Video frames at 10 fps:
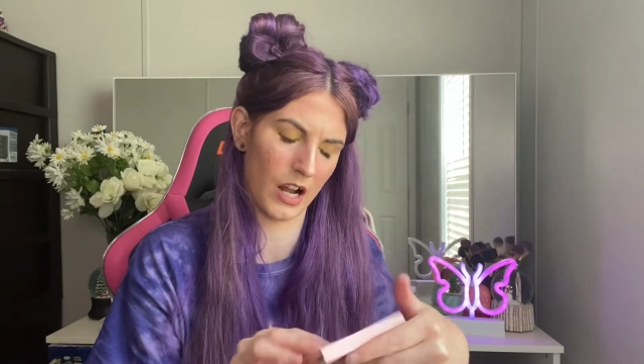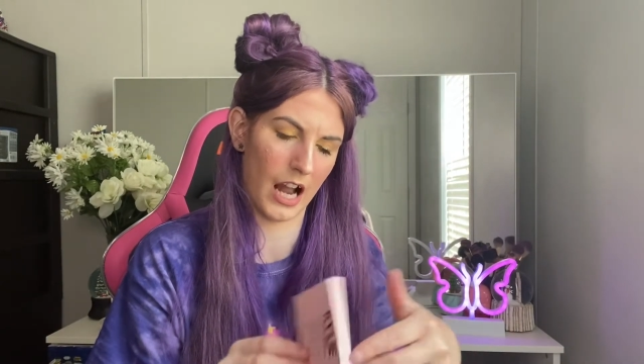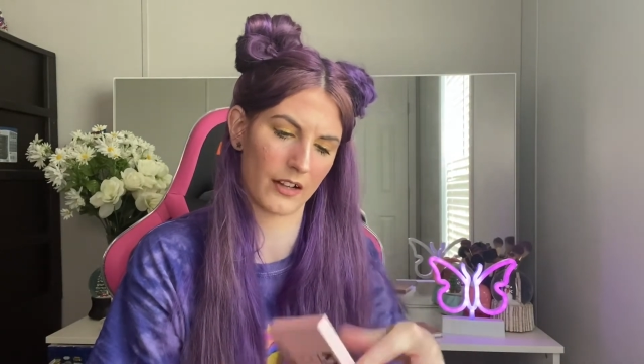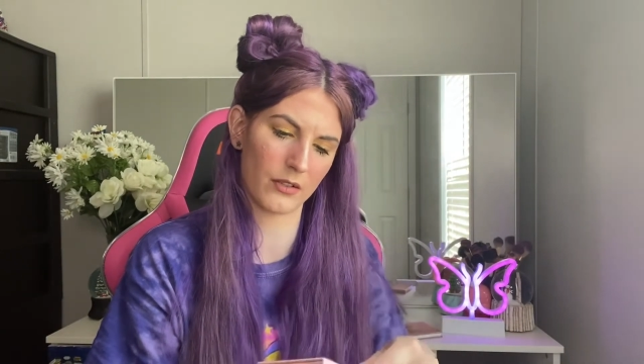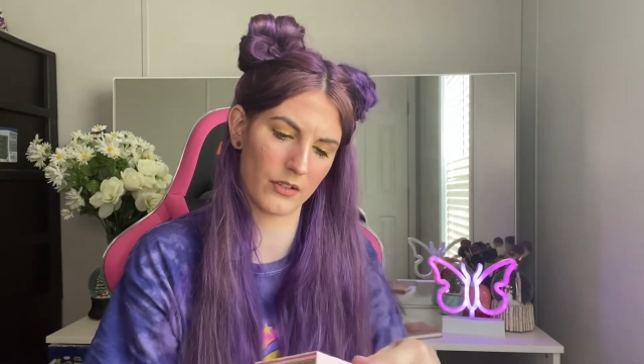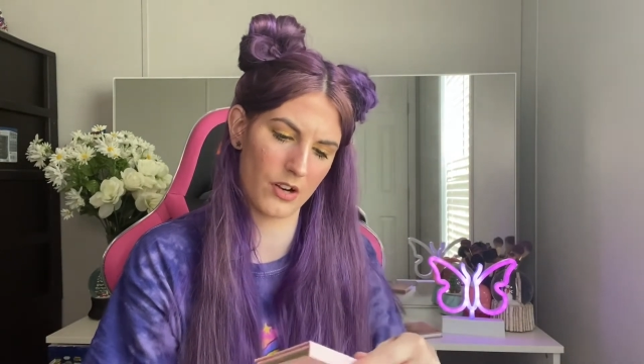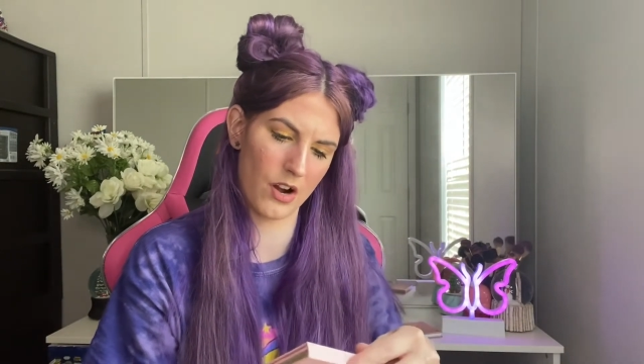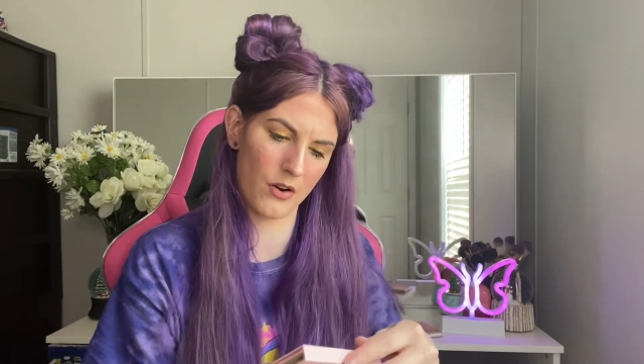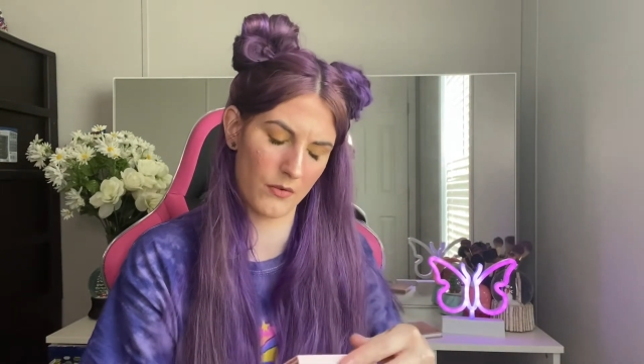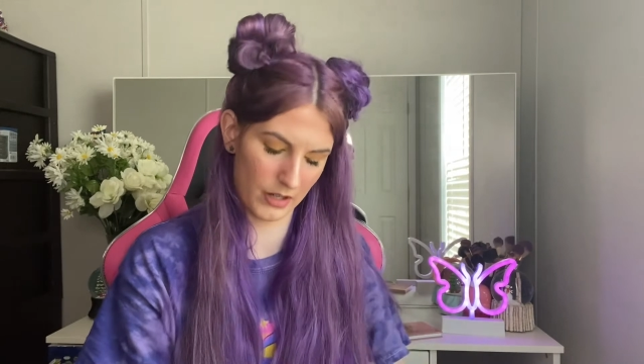don't
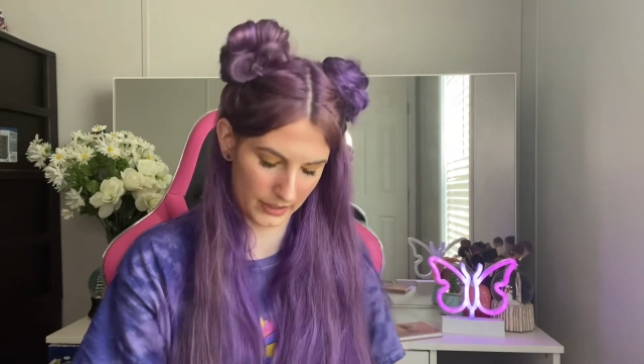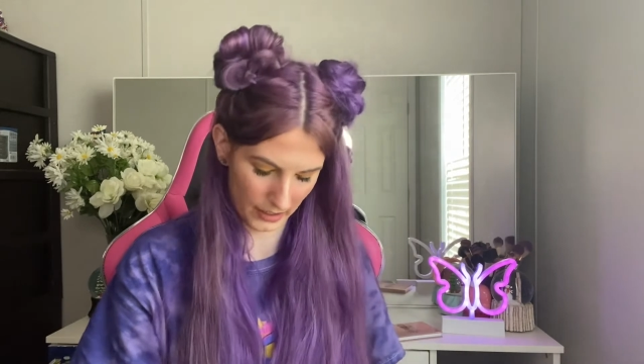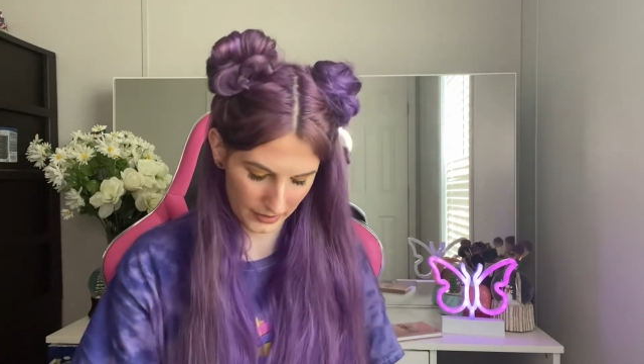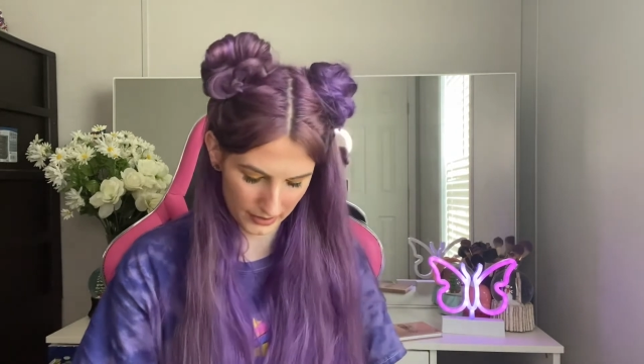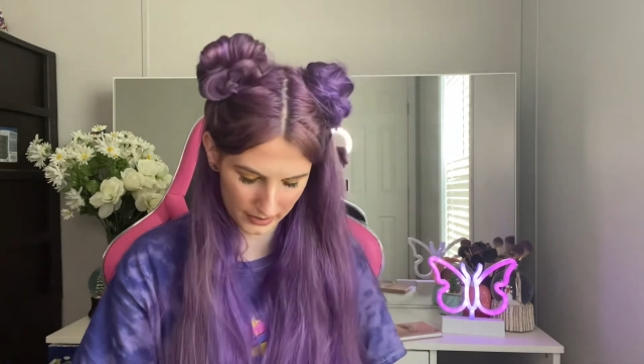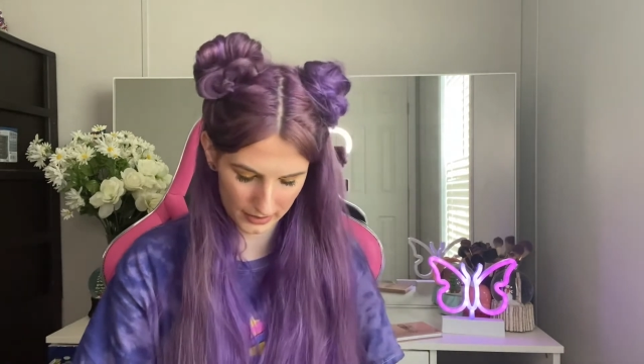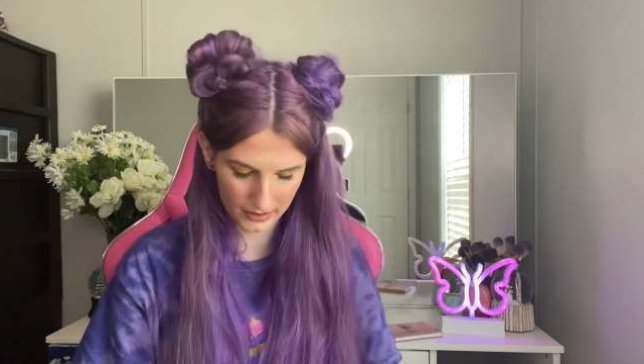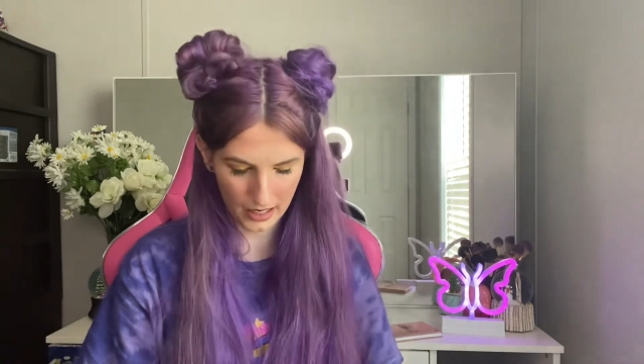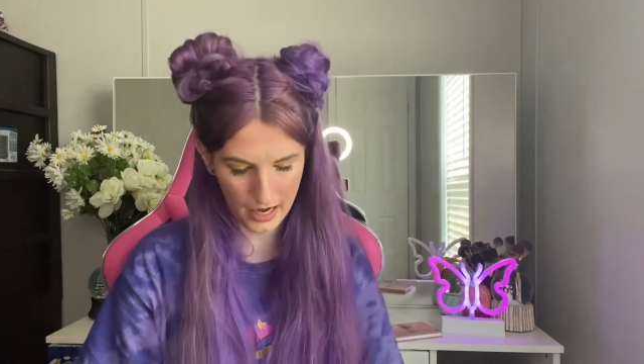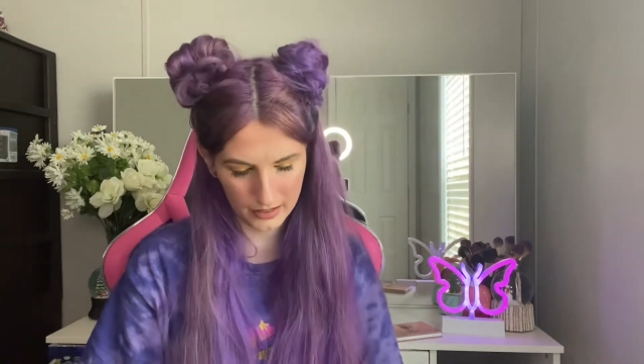know, it doesn't
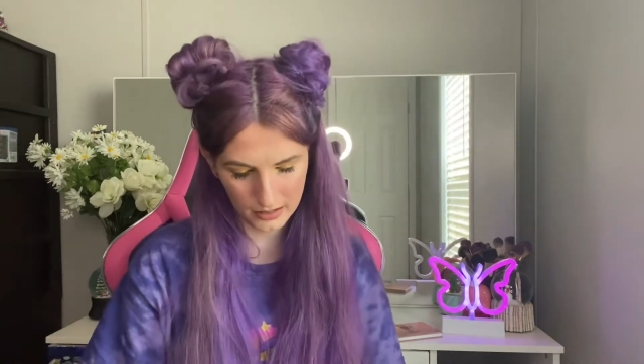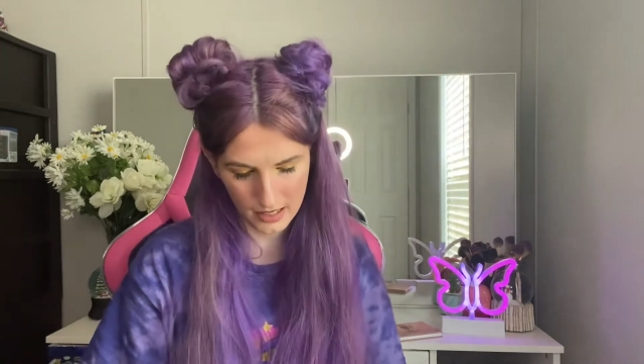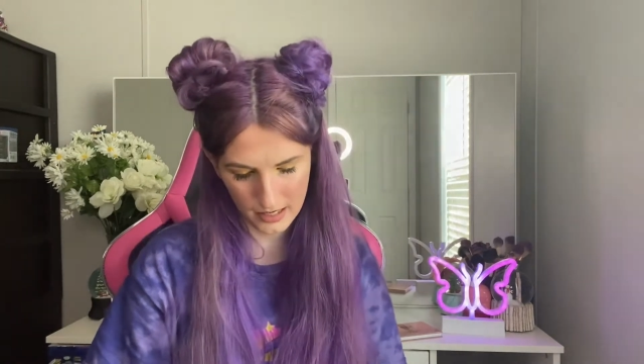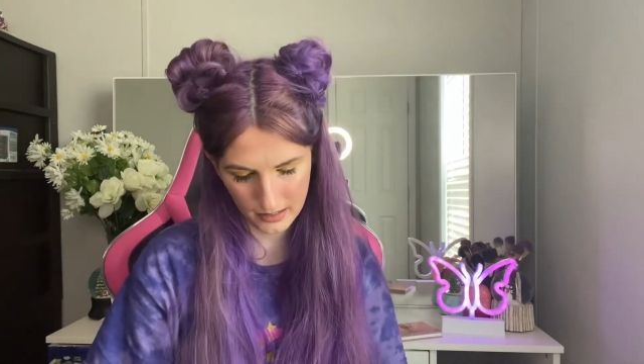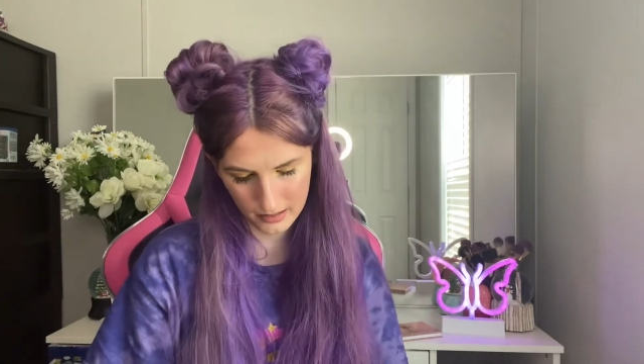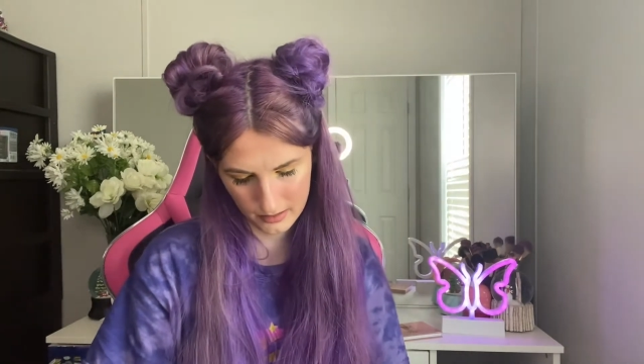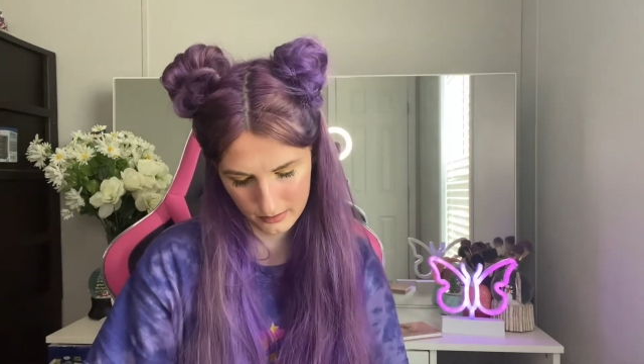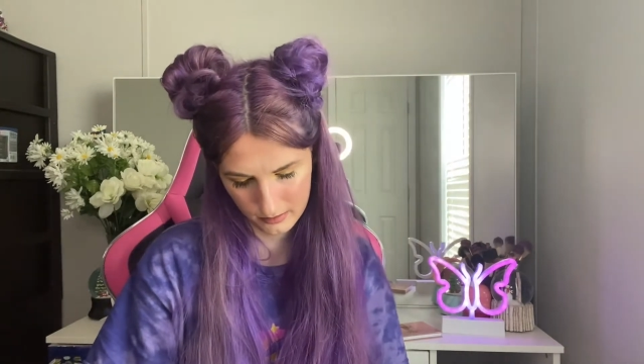say like